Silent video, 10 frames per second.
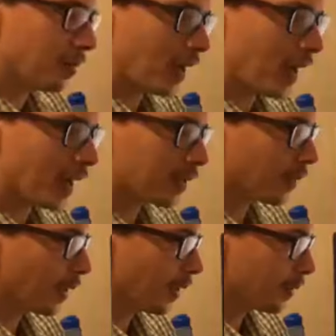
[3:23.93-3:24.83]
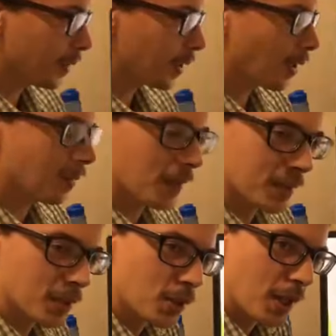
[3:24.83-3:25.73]
back where the curve
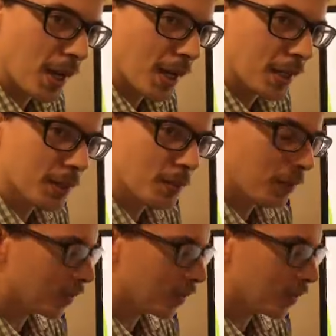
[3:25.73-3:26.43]
doesn't change. We've